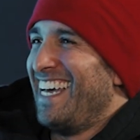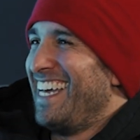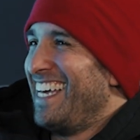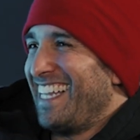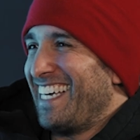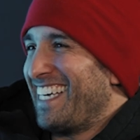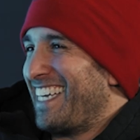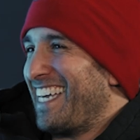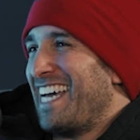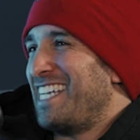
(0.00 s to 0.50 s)

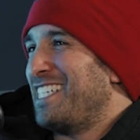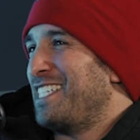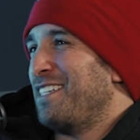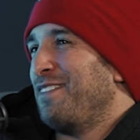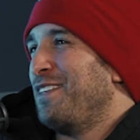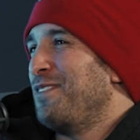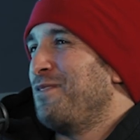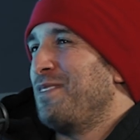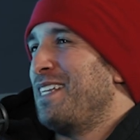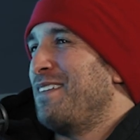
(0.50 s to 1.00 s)
Like as if
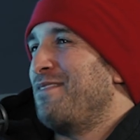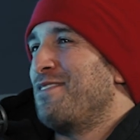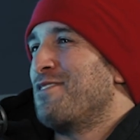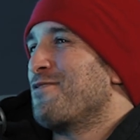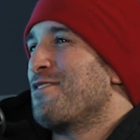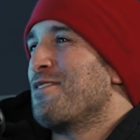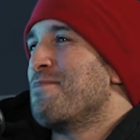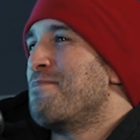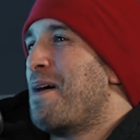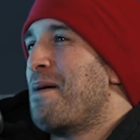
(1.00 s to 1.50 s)
he would even
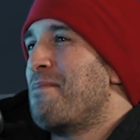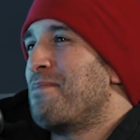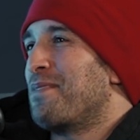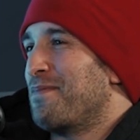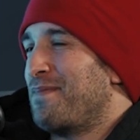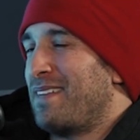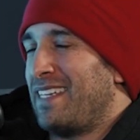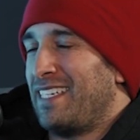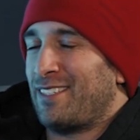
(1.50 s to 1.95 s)
remember me.